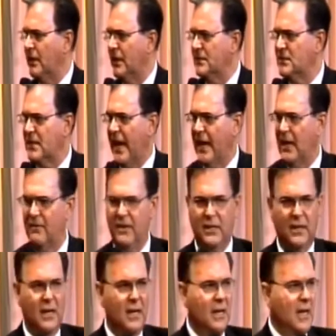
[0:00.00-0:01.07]
inside of it,
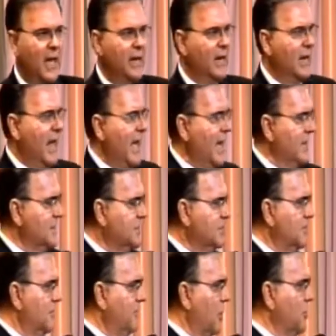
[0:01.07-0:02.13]
and it has
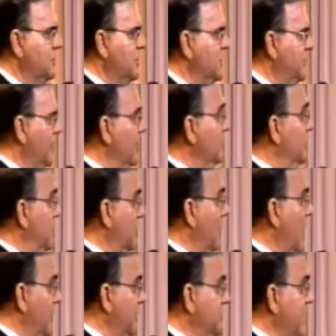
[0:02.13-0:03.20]
verses from
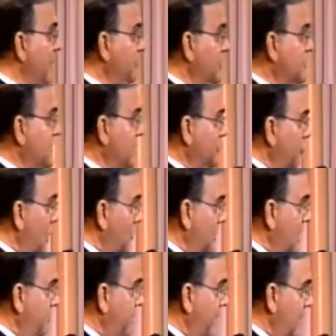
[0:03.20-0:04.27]
Deuteronomy chapter 6 rolled
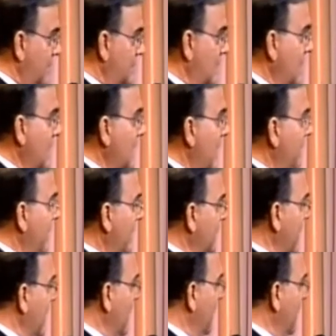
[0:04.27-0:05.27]
up in it. And they nail